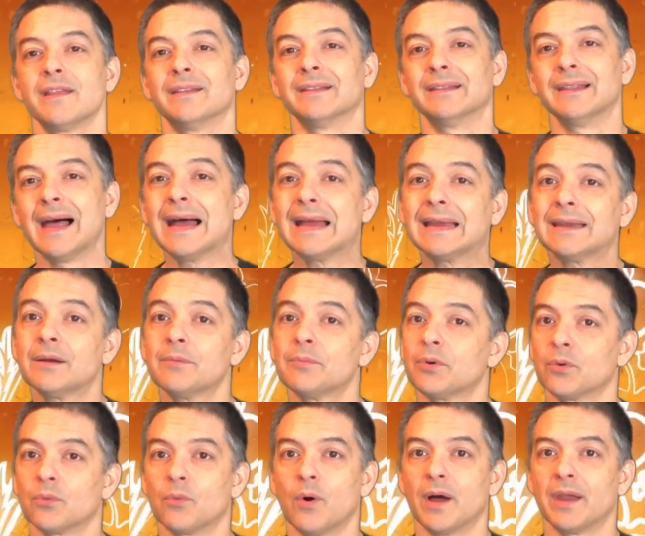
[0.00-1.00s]
Lie
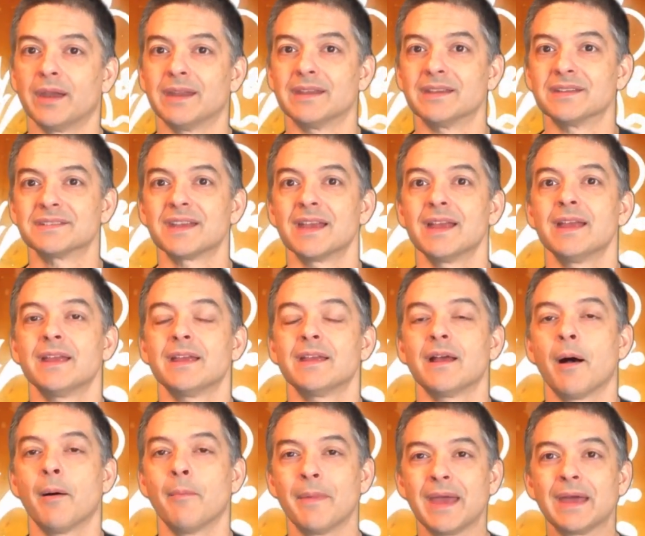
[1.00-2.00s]
number one is,
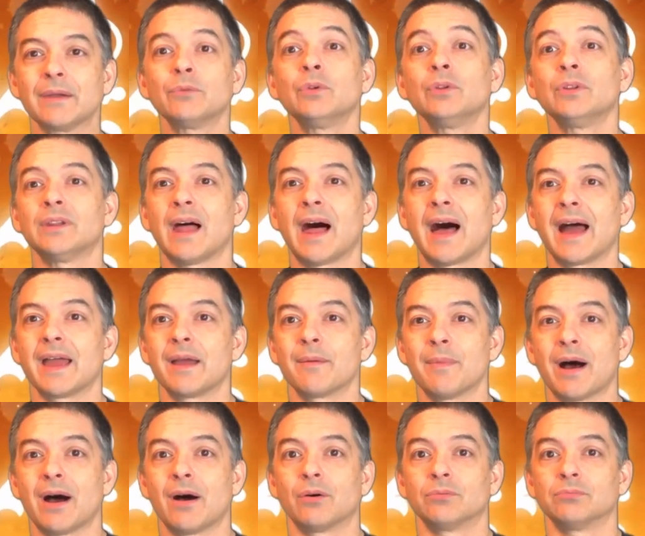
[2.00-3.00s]
a man will lie
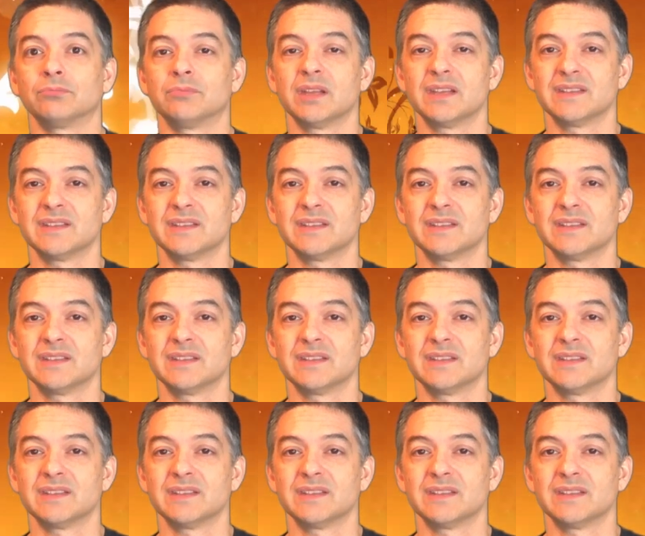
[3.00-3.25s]
about